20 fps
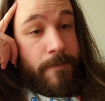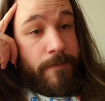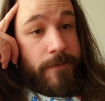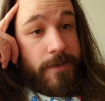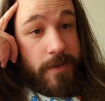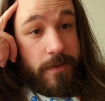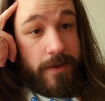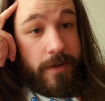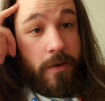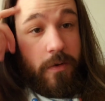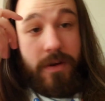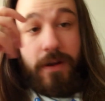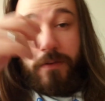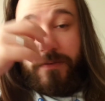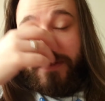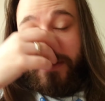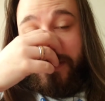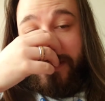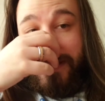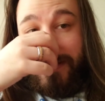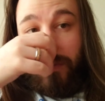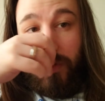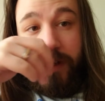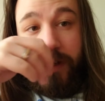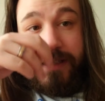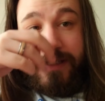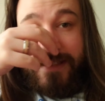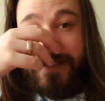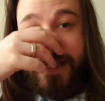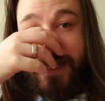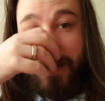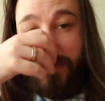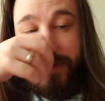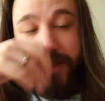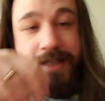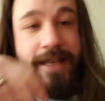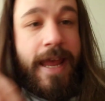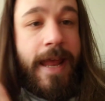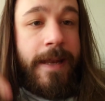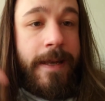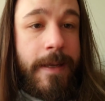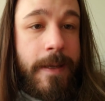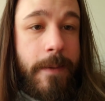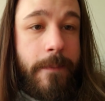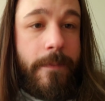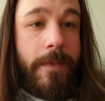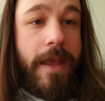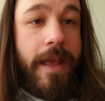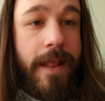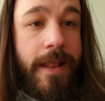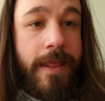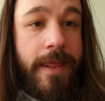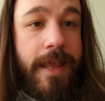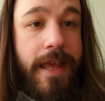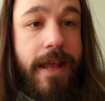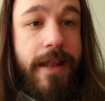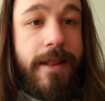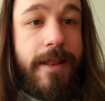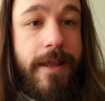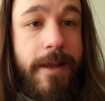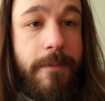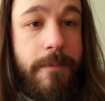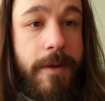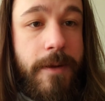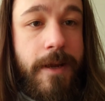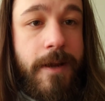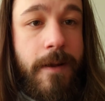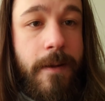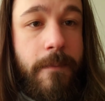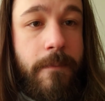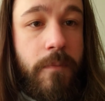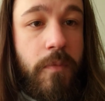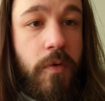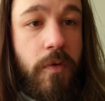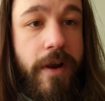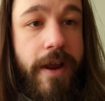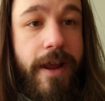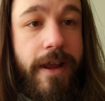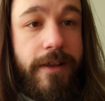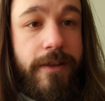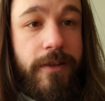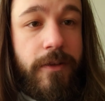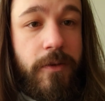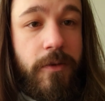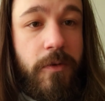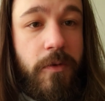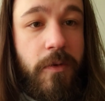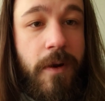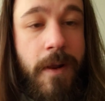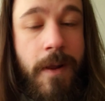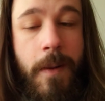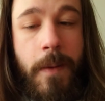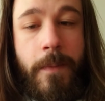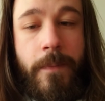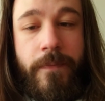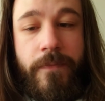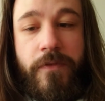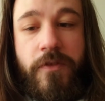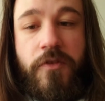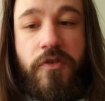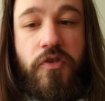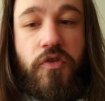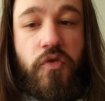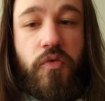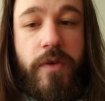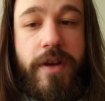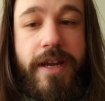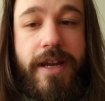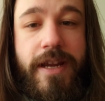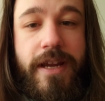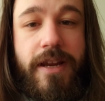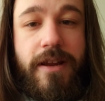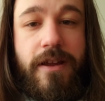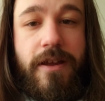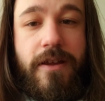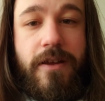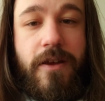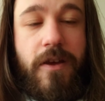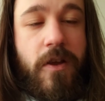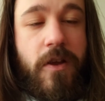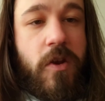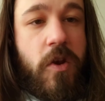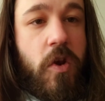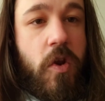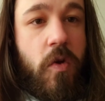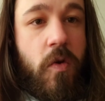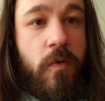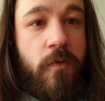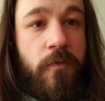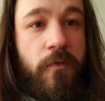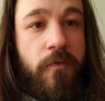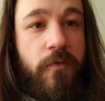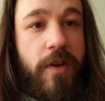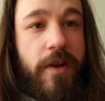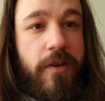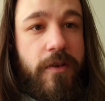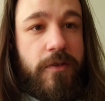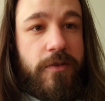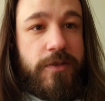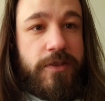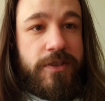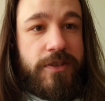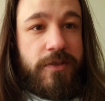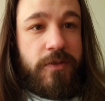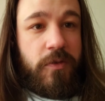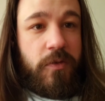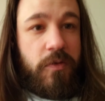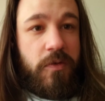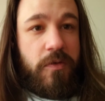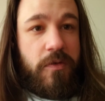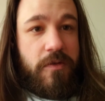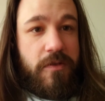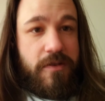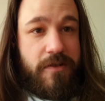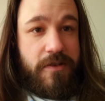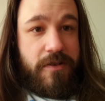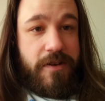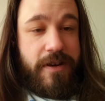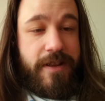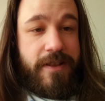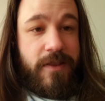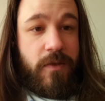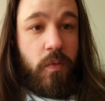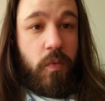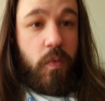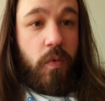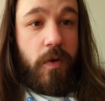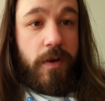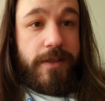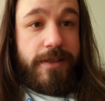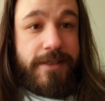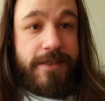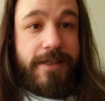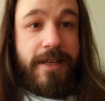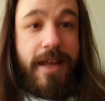So they go out into these woods, set up a tent, and then they become prey to three unknown figures who are in the woods.